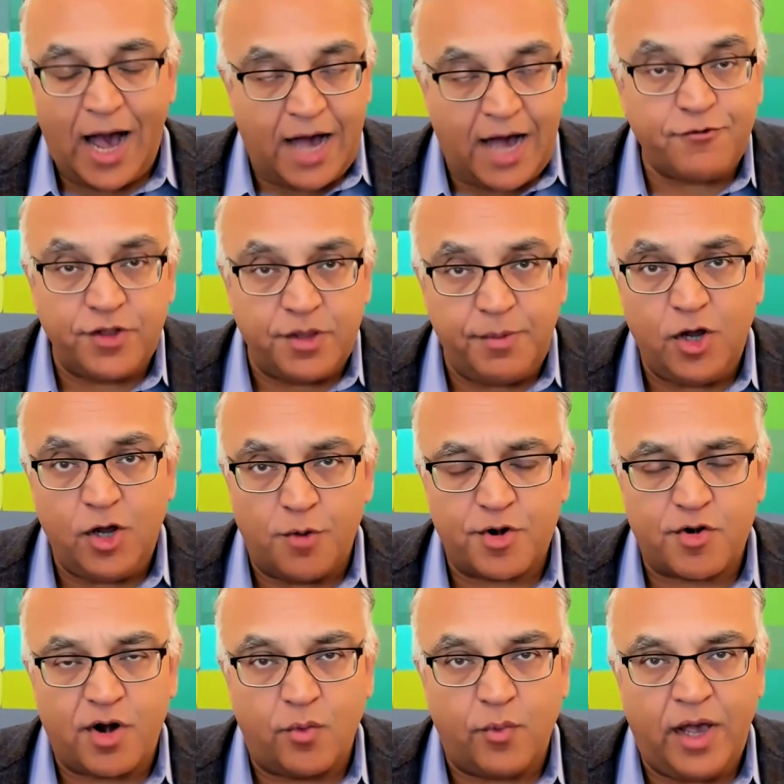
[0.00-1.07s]
after the big
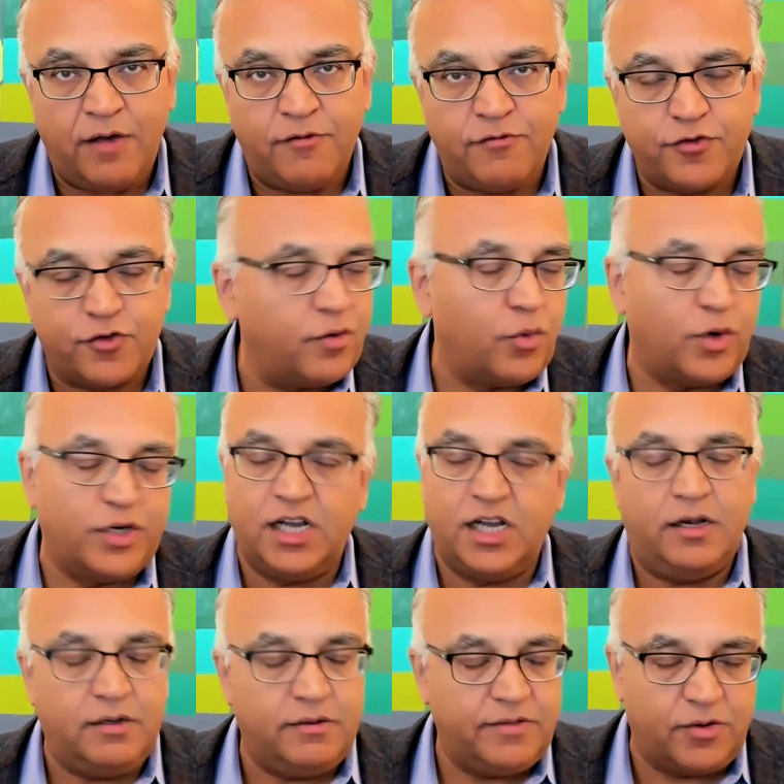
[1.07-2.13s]
Omicron wave, sort of were done.